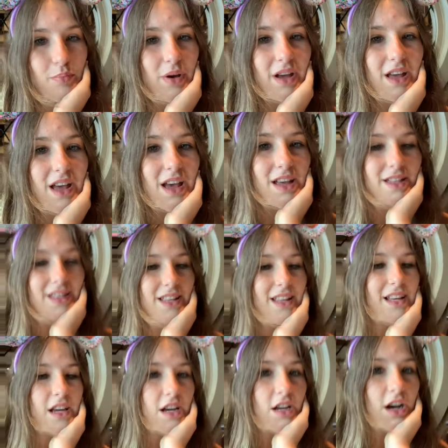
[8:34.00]
but they
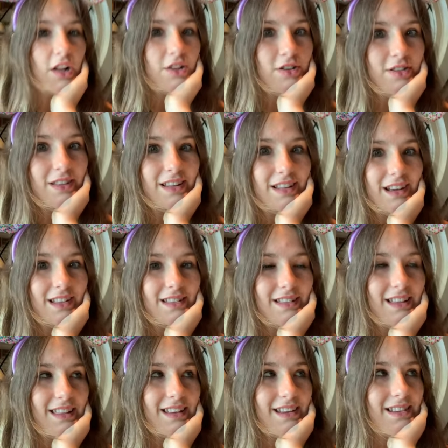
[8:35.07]
like colored, like
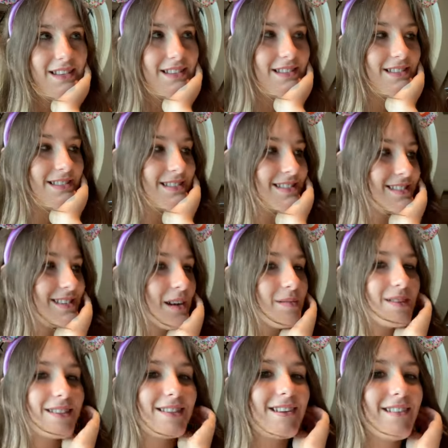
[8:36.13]
they like
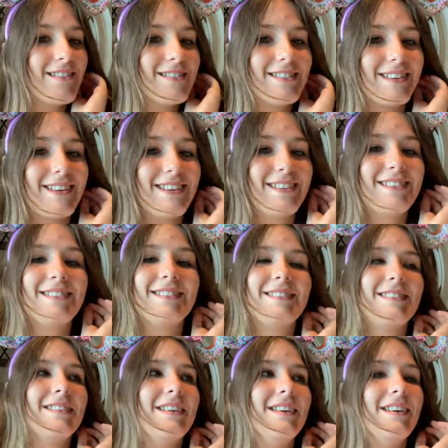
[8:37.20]
stopped early.
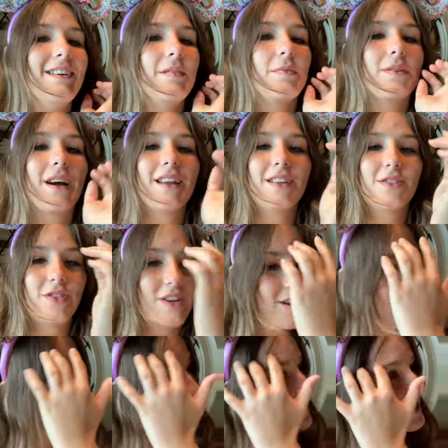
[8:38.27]
Kind of
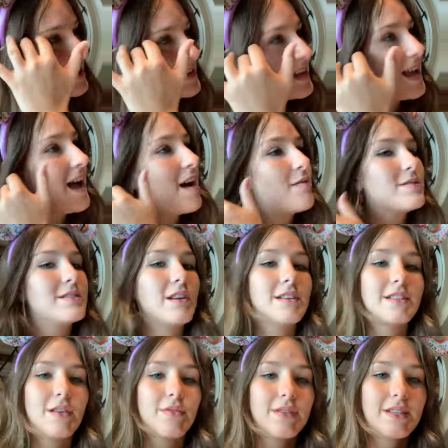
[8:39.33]
triggered because I was not
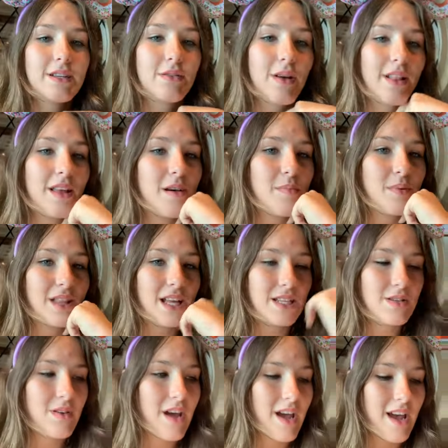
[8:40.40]
done with Cinderella, but that's
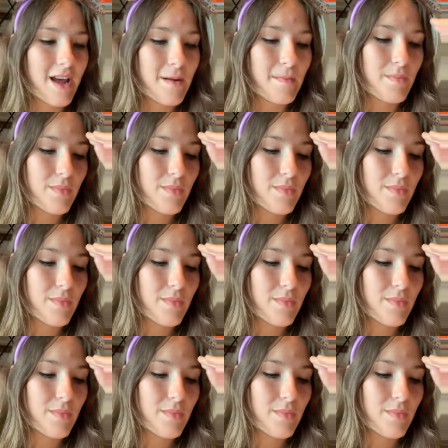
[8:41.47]
okay.